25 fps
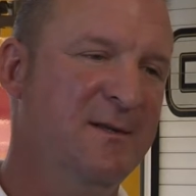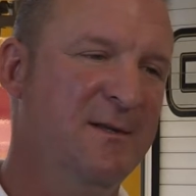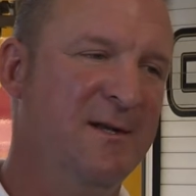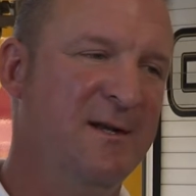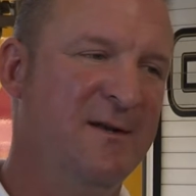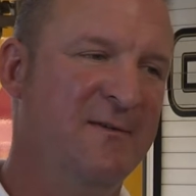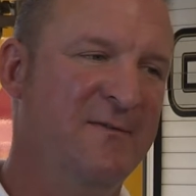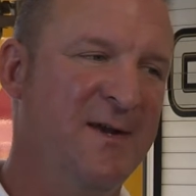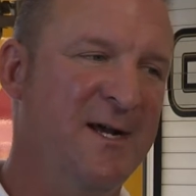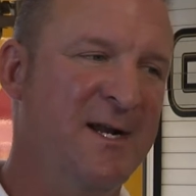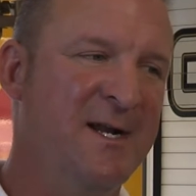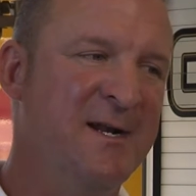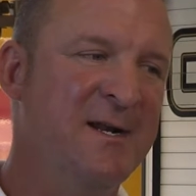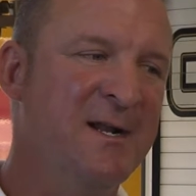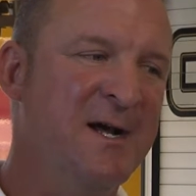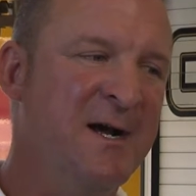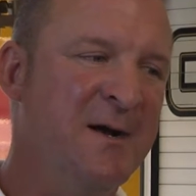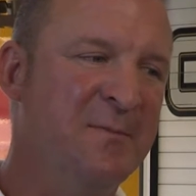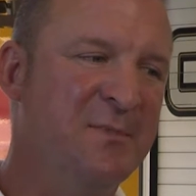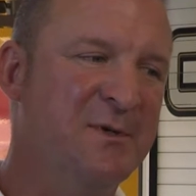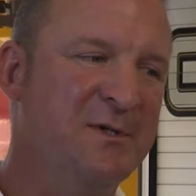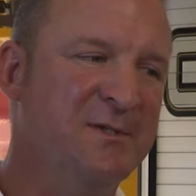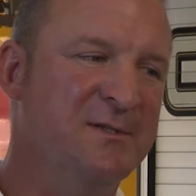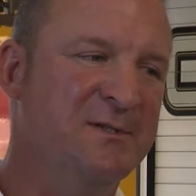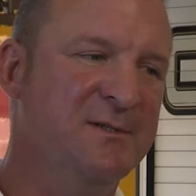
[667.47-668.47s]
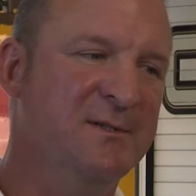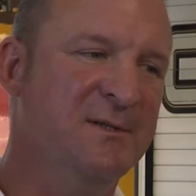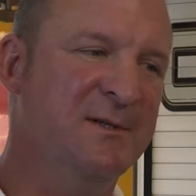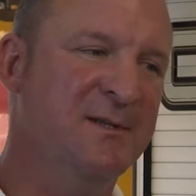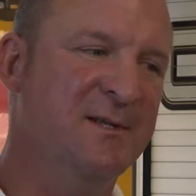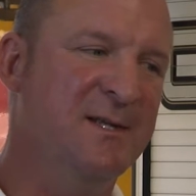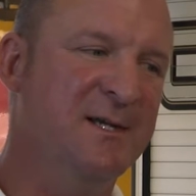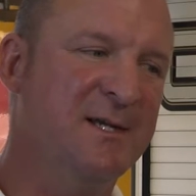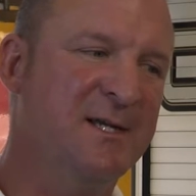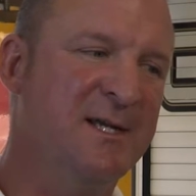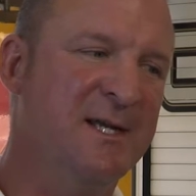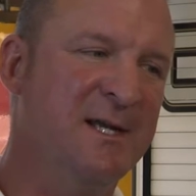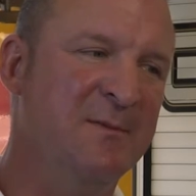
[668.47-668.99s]
I've had an opportunity
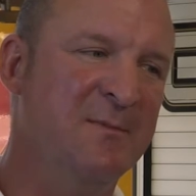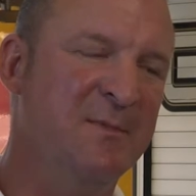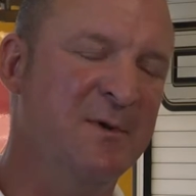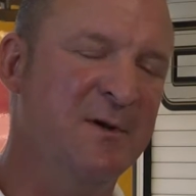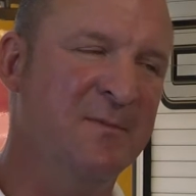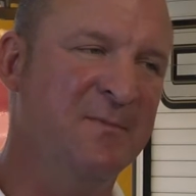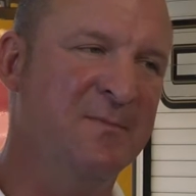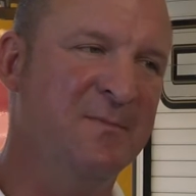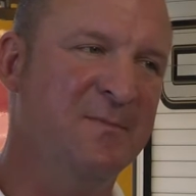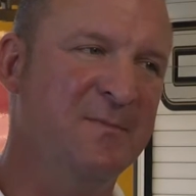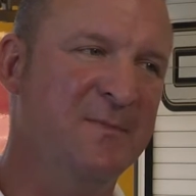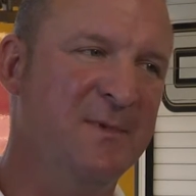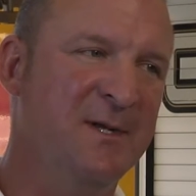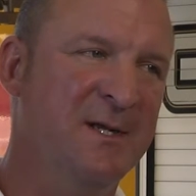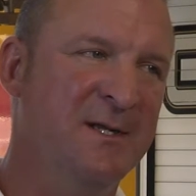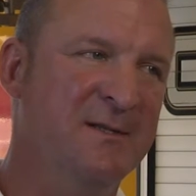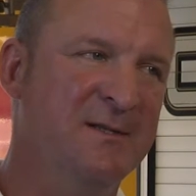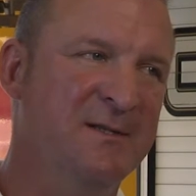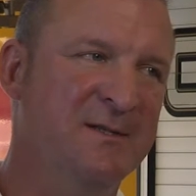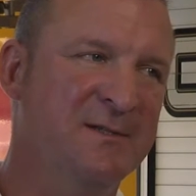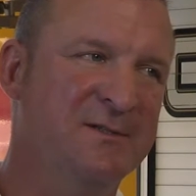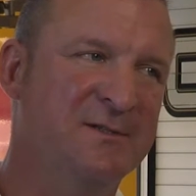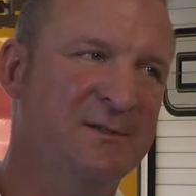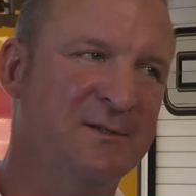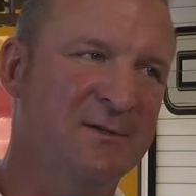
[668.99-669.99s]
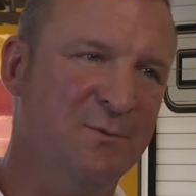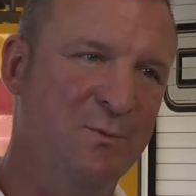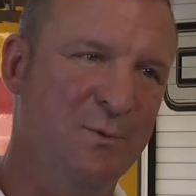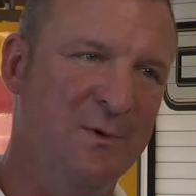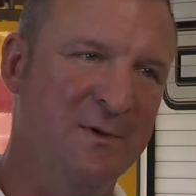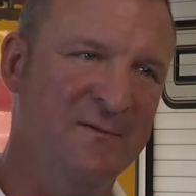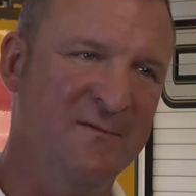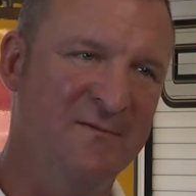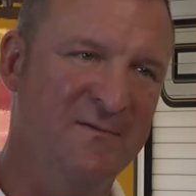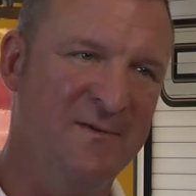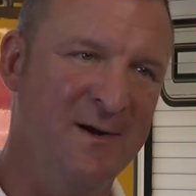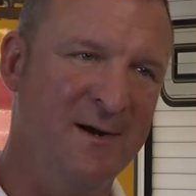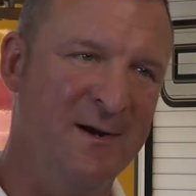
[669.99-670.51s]
that came up at District
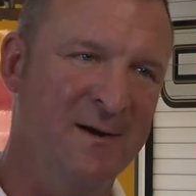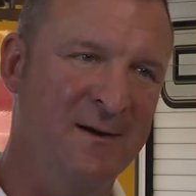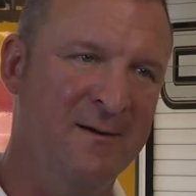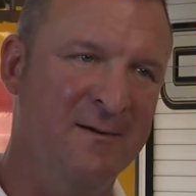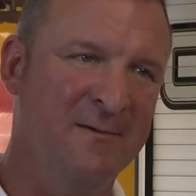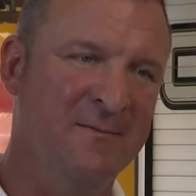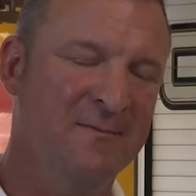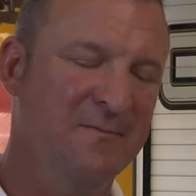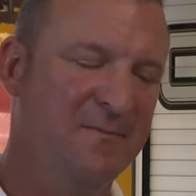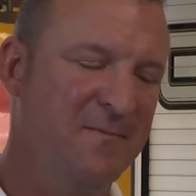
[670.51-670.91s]
1 Fire